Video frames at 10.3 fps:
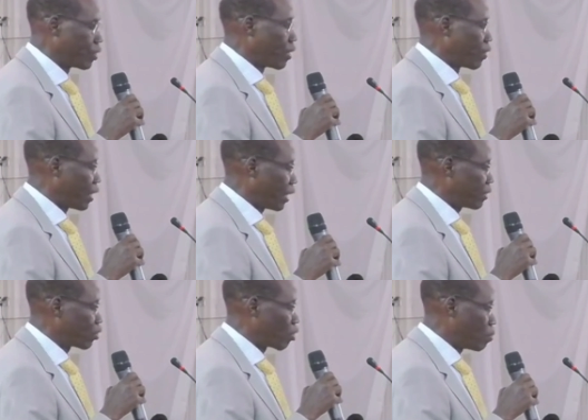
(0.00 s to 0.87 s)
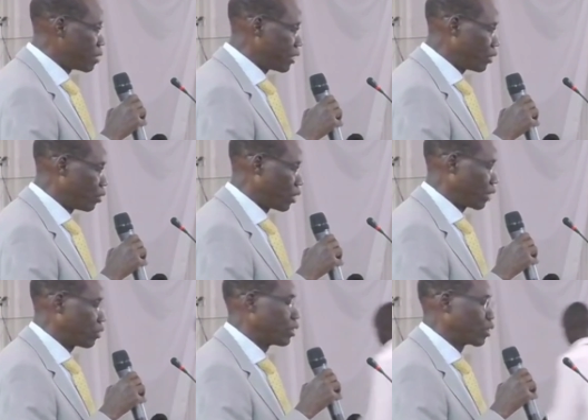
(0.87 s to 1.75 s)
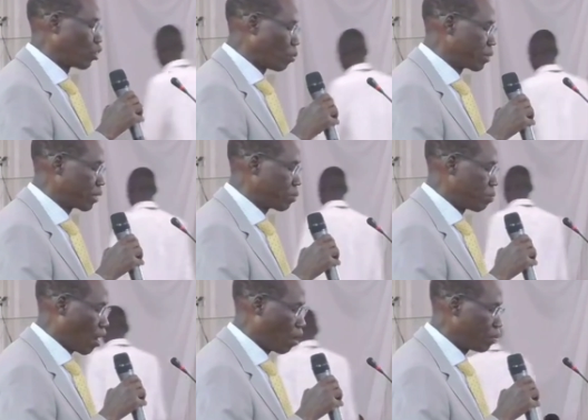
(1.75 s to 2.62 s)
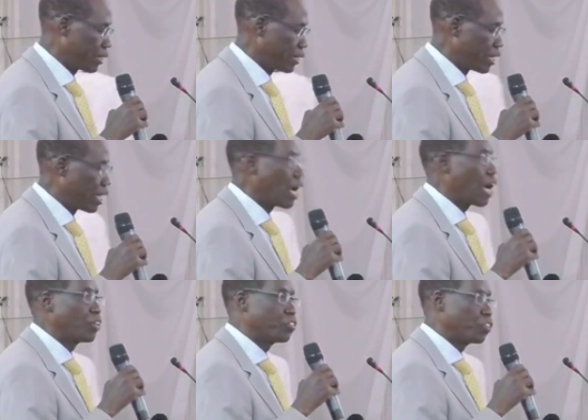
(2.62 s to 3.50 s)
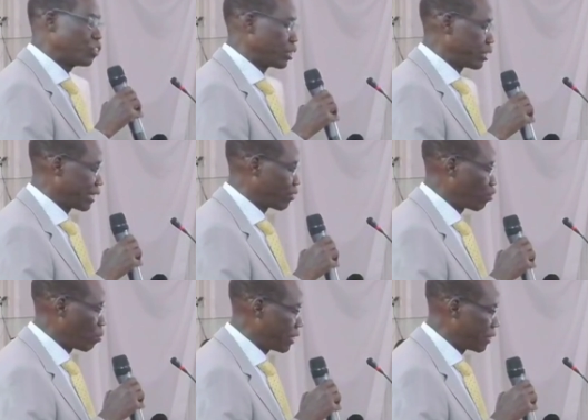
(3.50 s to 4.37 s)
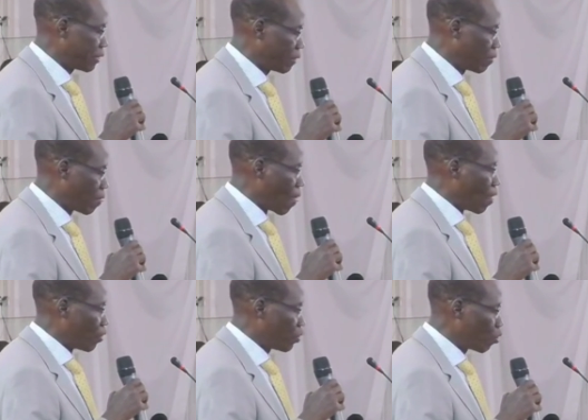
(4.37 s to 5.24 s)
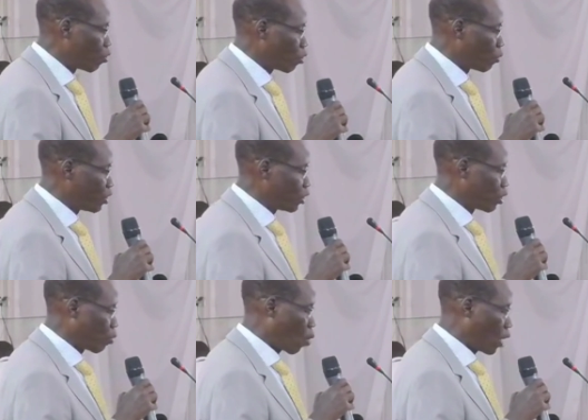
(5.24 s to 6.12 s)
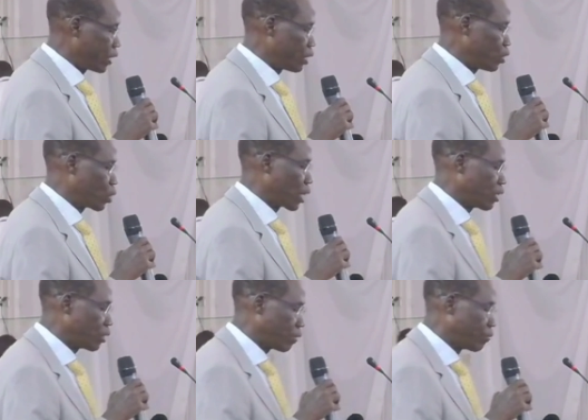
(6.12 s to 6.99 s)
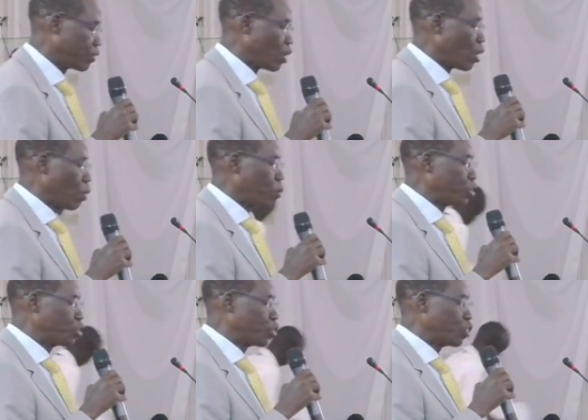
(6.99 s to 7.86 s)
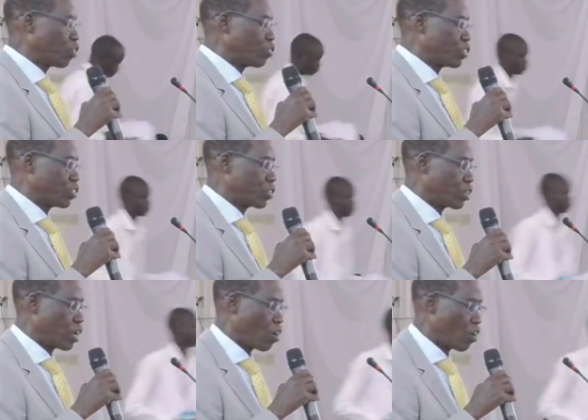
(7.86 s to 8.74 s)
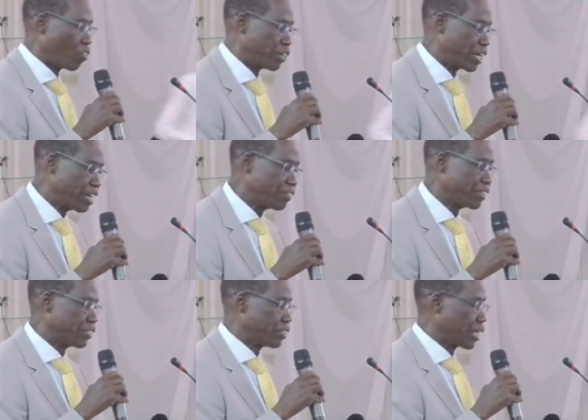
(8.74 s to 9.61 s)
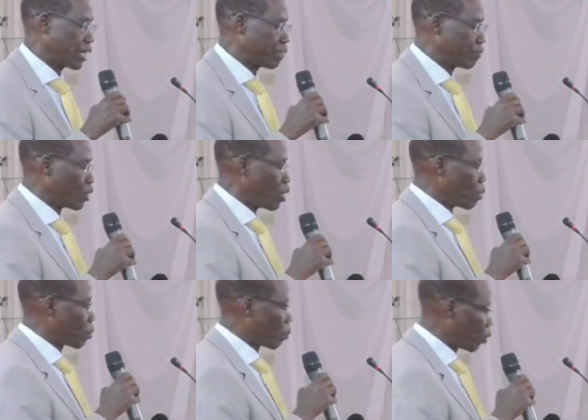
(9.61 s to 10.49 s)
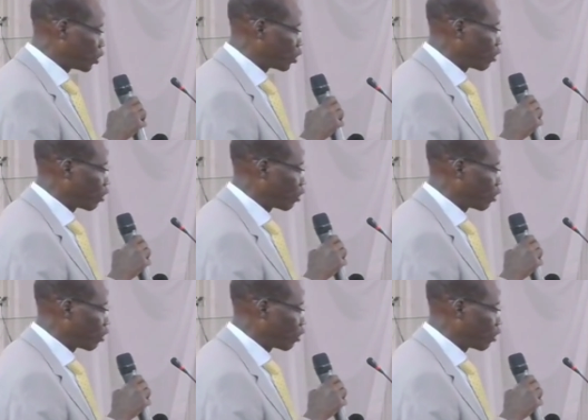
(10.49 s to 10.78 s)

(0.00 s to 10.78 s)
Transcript: that is committed to national economic empowerment and social transformation through provision of quality education, pursuit of, uh, of relevant research, promotion of